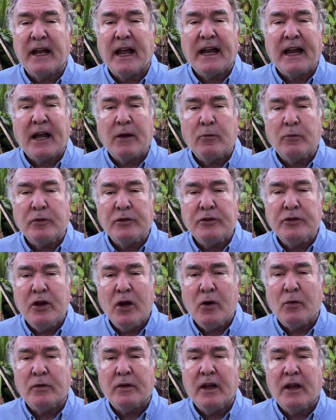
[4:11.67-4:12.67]
and I would
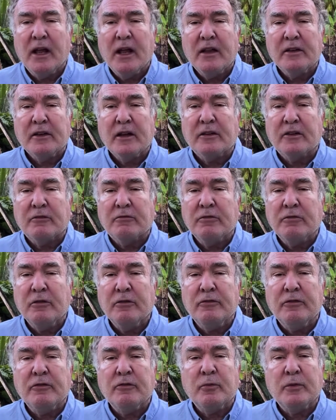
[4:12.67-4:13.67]
note that the
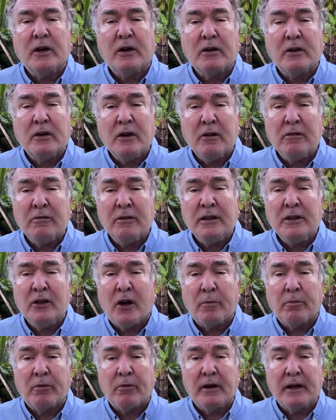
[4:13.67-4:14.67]
cruises we are currently
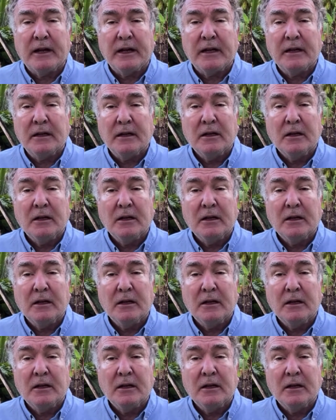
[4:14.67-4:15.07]
operating